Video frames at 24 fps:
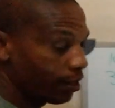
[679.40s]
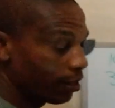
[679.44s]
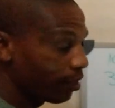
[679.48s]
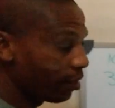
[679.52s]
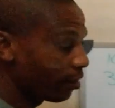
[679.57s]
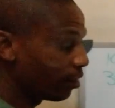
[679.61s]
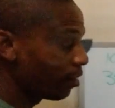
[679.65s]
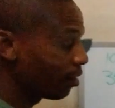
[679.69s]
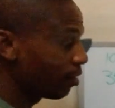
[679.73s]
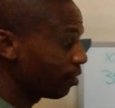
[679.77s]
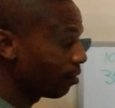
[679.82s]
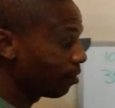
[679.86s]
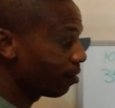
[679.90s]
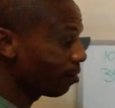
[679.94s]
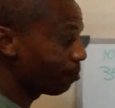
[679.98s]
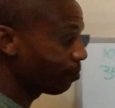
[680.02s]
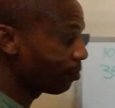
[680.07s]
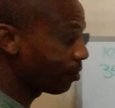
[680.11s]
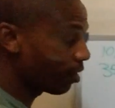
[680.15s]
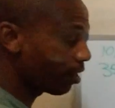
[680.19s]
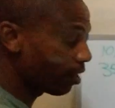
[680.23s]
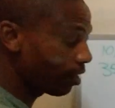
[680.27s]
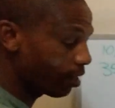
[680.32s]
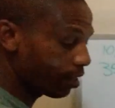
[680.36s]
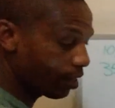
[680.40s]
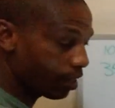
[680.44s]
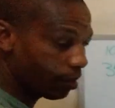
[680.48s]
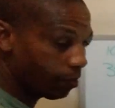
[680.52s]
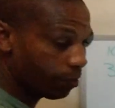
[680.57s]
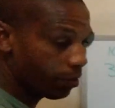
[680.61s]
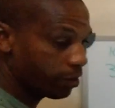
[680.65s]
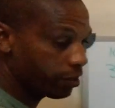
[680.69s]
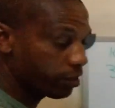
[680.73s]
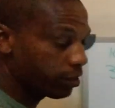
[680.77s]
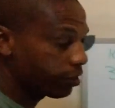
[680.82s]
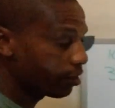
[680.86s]
And then the bigger the
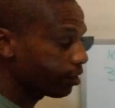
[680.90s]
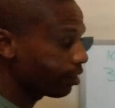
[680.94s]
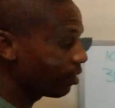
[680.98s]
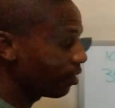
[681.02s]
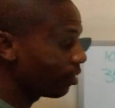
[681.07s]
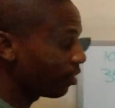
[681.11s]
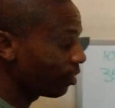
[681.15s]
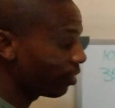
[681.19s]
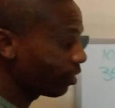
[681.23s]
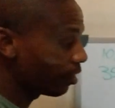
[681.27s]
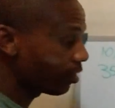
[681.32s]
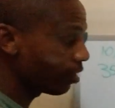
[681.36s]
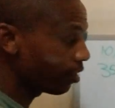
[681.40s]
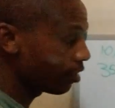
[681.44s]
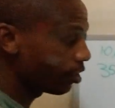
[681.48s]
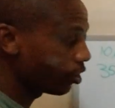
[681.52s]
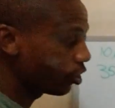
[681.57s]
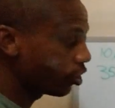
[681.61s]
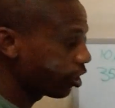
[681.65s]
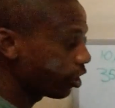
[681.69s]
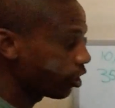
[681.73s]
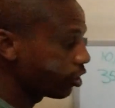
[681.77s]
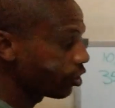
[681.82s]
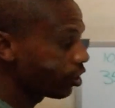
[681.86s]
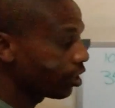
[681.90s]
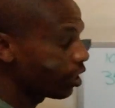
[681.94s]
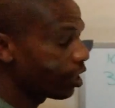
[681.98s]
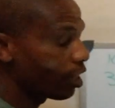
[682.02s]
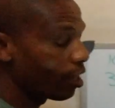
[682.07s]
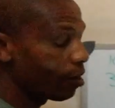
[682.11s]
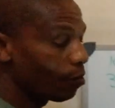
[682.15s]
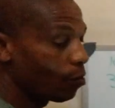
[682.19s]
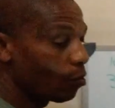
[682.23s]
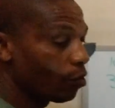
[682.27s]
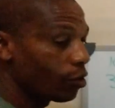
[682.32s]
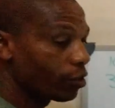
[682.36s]
capacitor, the greater the charge, and
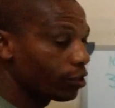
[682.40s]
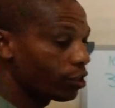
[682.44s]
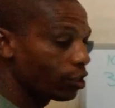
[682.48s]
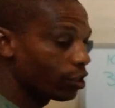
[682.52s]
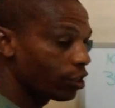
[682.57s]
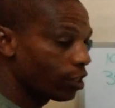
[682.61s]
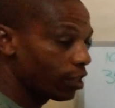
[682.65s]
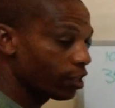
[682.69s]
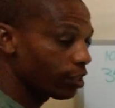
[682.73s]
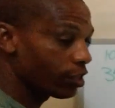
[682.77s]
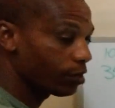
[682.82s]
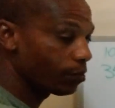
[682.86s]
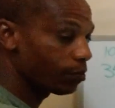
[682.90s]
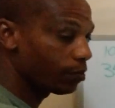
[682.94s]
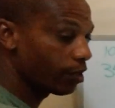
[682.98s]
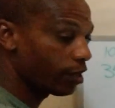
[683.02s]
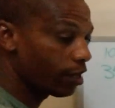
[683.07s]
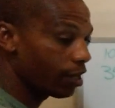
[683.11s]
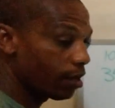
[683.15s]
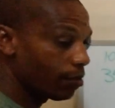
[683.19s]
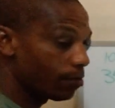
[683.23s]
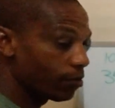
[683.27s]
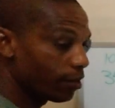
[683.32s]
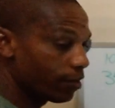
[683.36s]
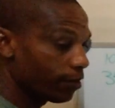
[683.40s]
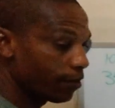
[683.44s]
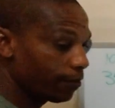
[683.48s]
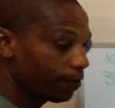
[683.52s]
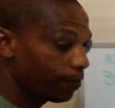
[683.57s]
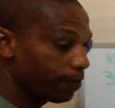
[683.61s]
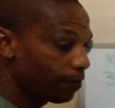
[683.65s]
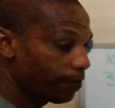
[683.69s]
the more dangerous it becomes, ne?